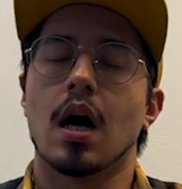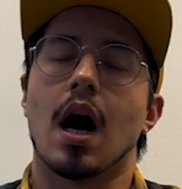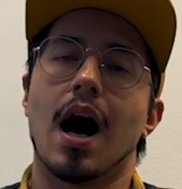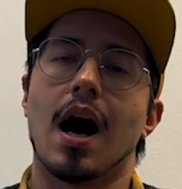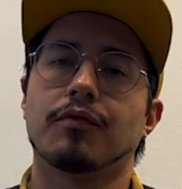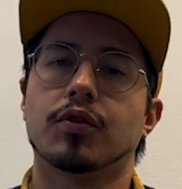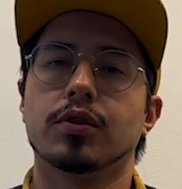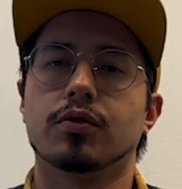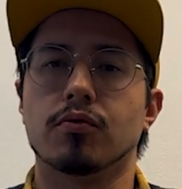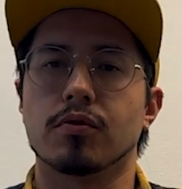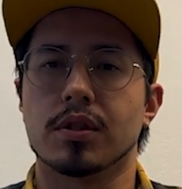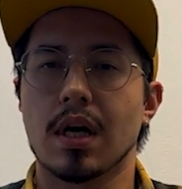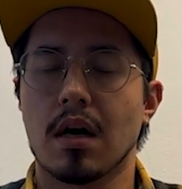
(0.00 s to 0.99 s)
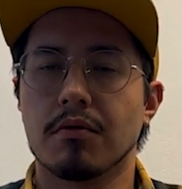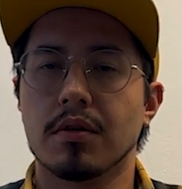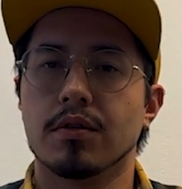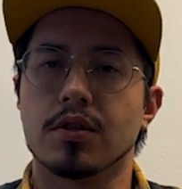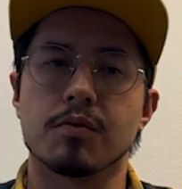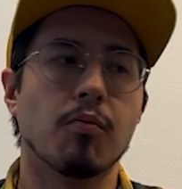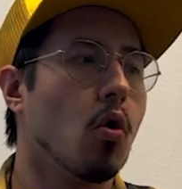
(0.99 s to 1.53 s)
After it cools down,
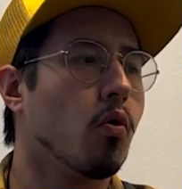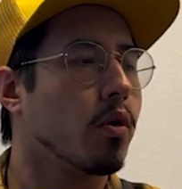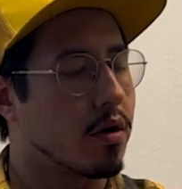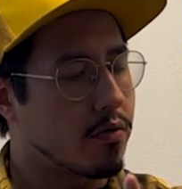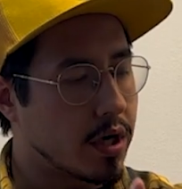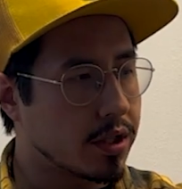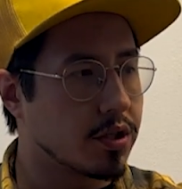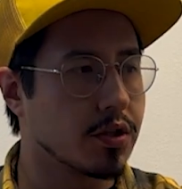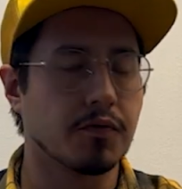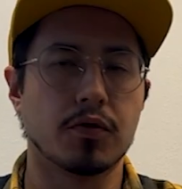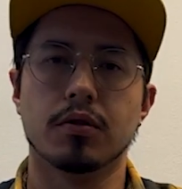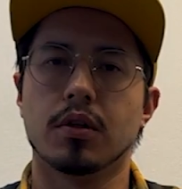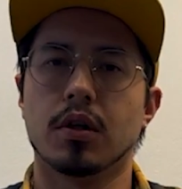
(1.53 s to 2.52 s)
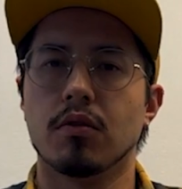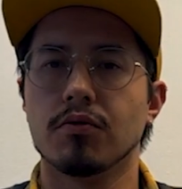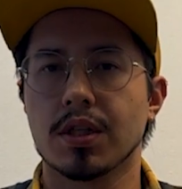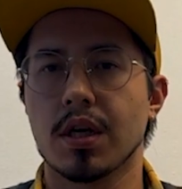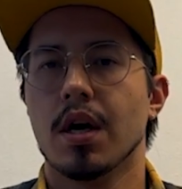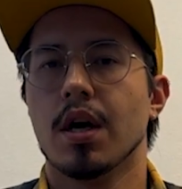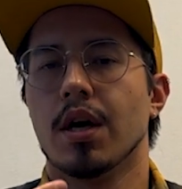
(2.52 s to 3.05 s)
the smoke rushes through the hose